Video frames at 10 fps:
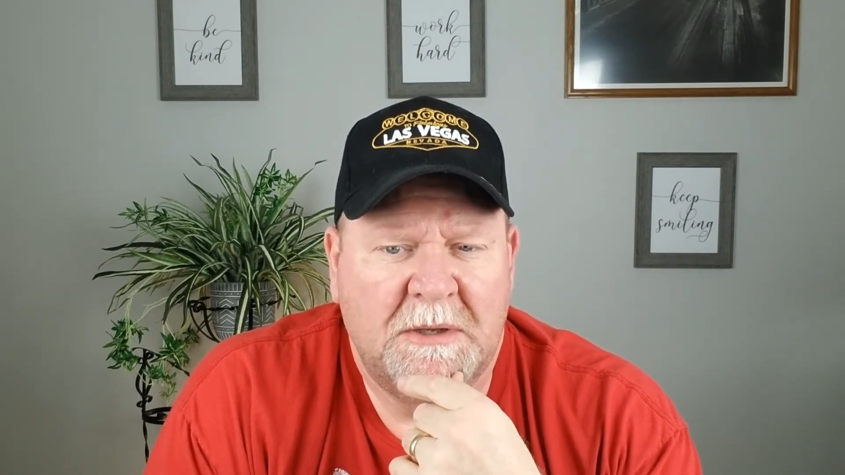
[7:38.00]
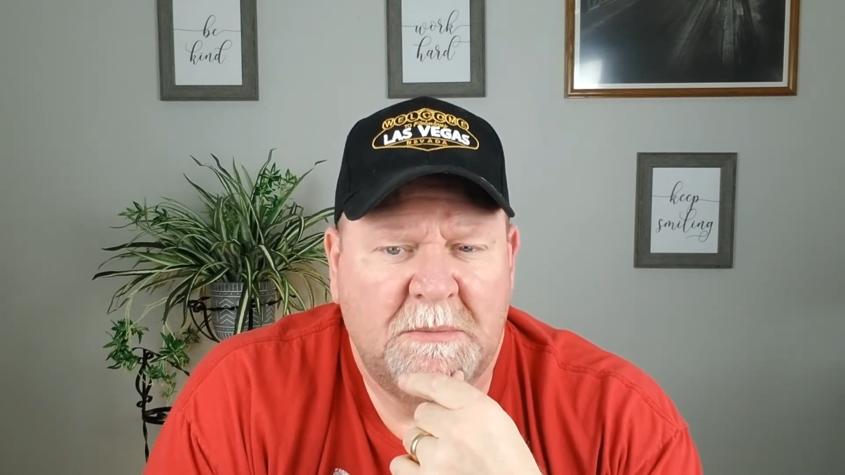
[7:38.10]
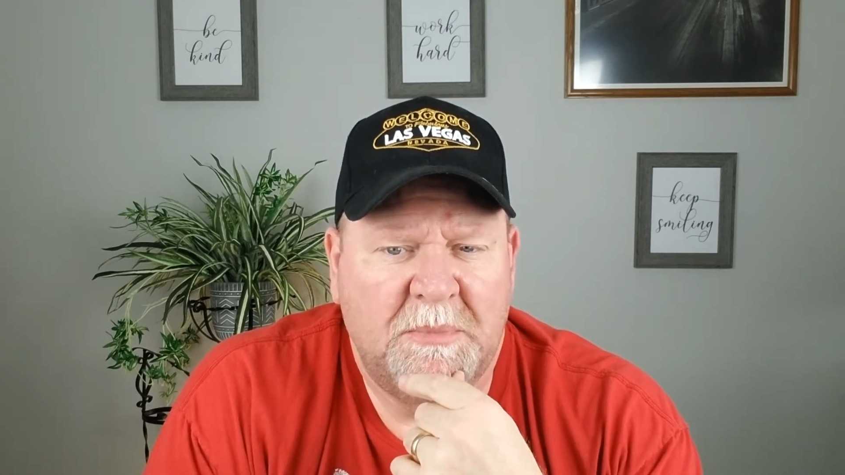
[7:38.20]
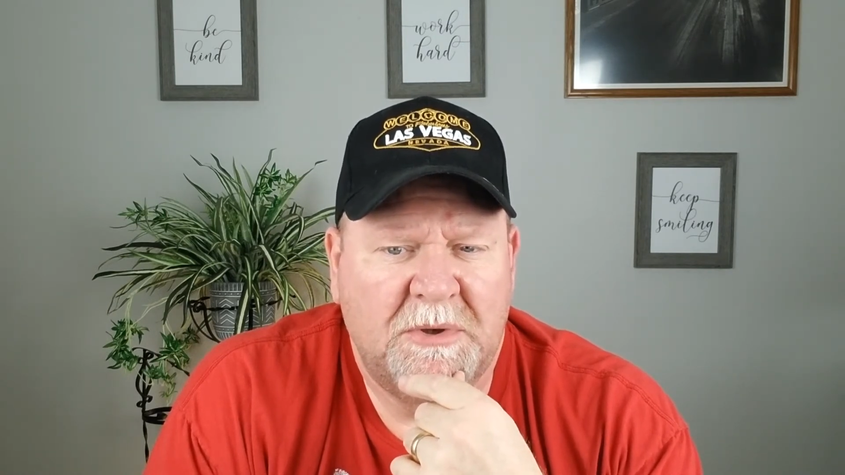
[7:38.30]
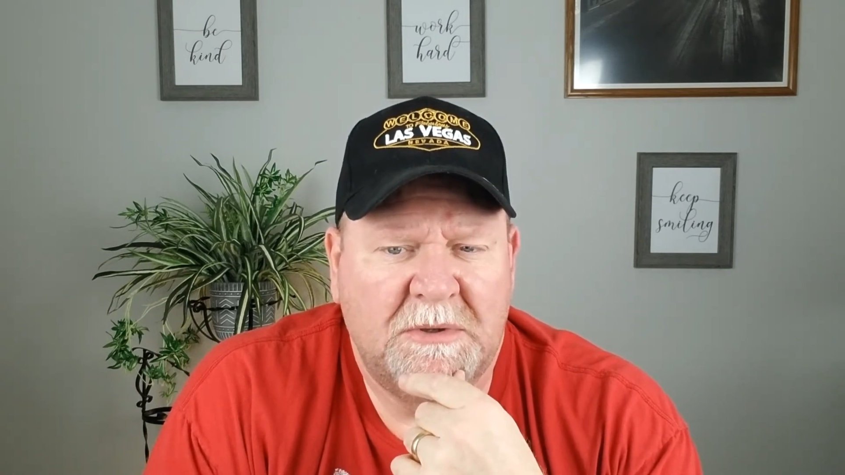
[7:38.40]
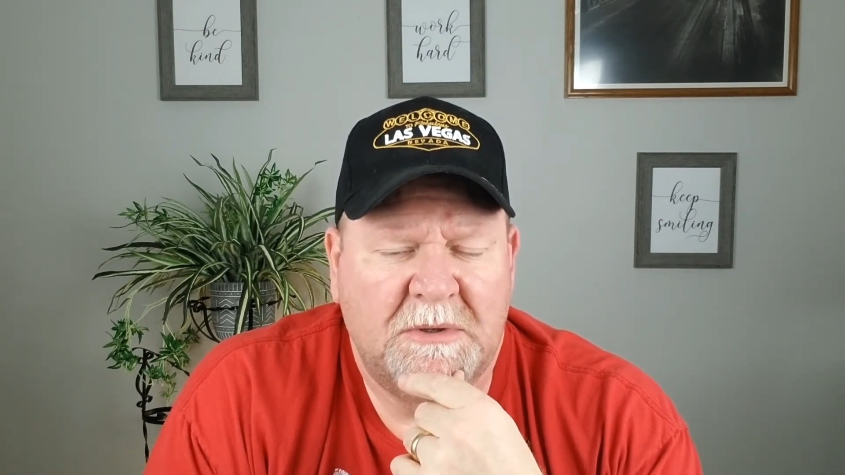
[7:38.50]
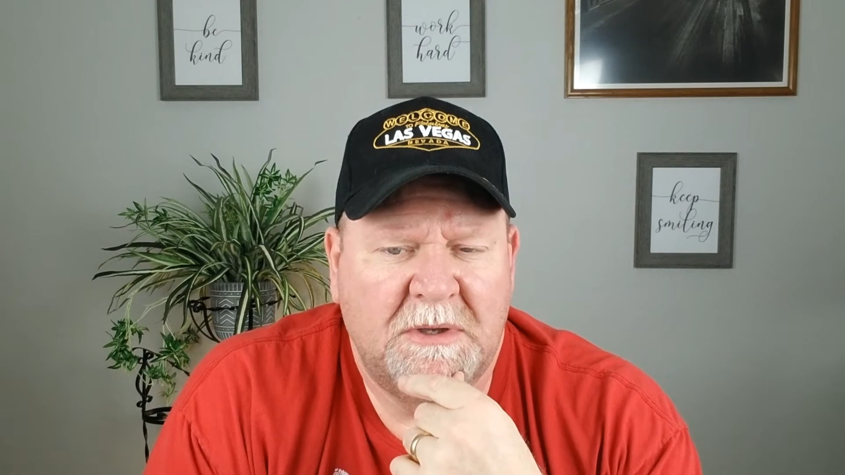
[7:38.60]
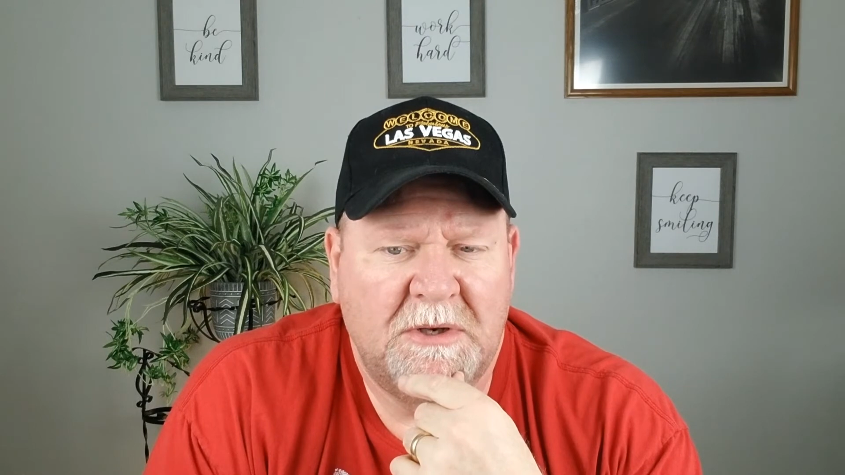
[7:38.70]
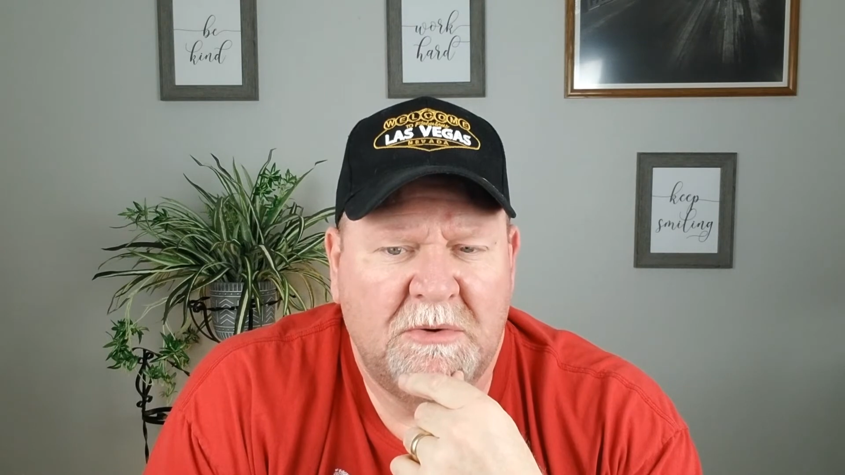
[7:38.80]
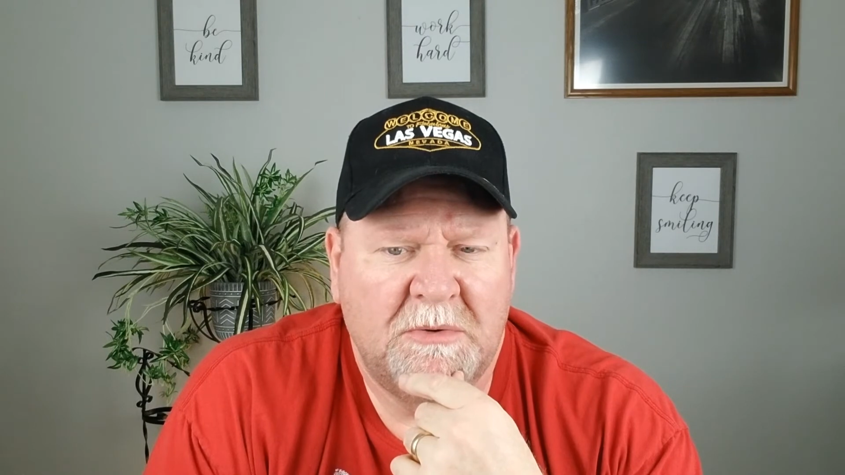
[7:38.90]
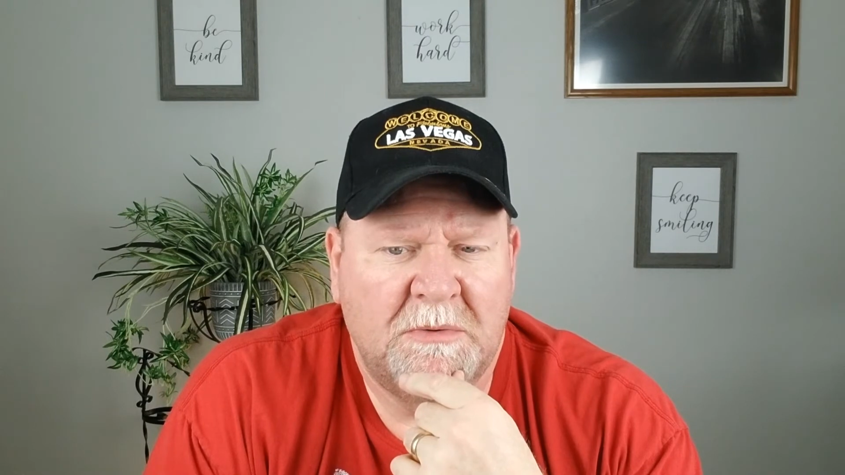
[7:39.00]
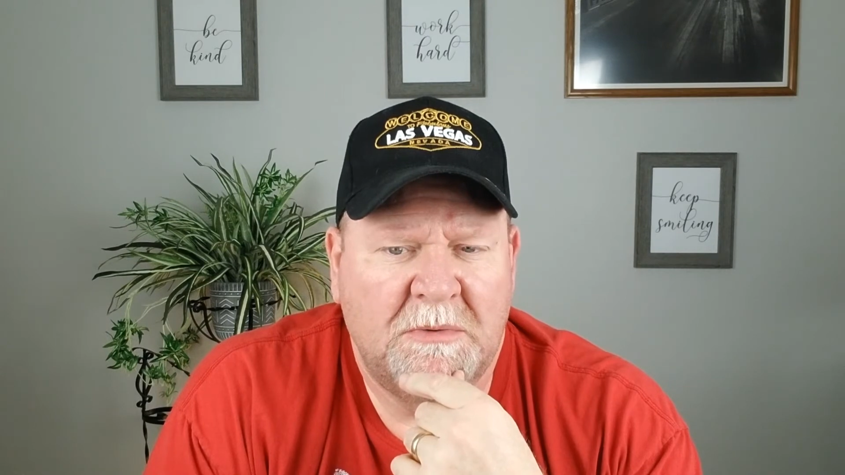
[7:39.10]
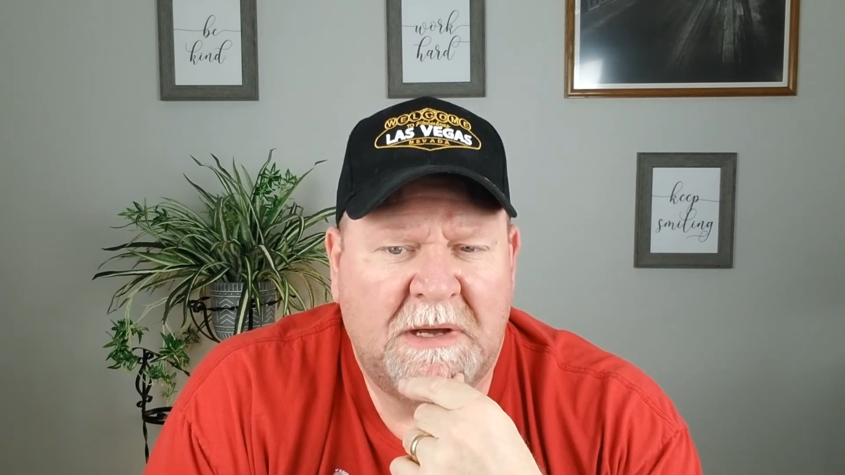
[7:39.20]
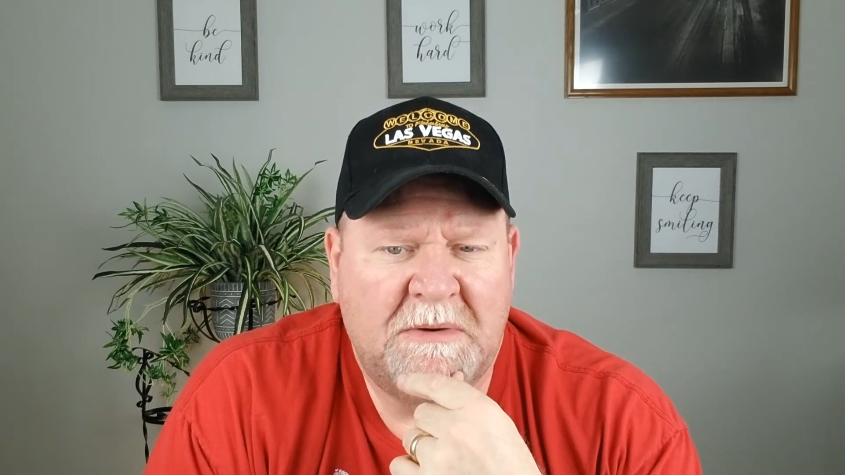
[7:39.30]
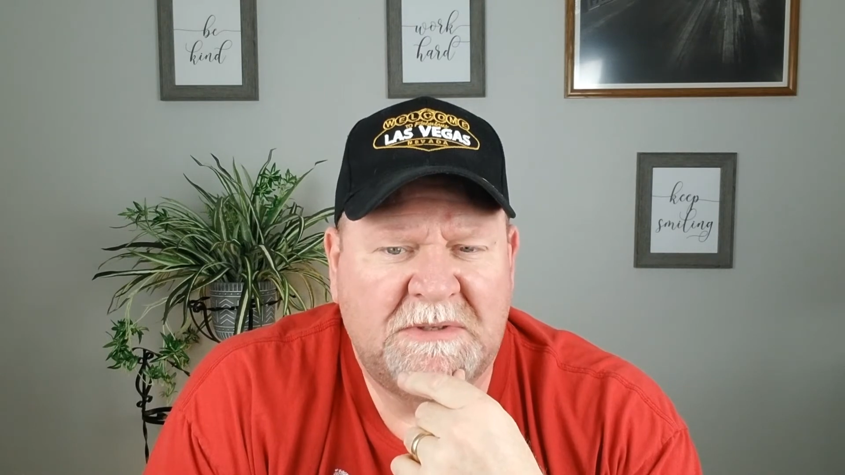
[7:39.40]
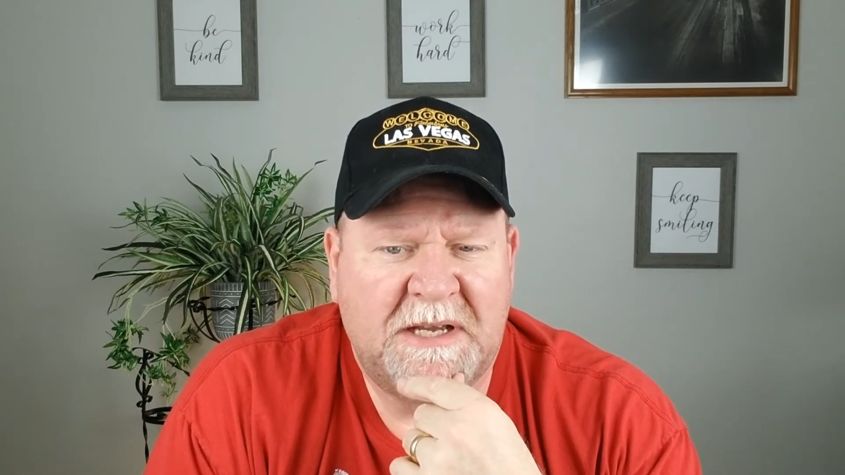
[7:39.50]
putting, I was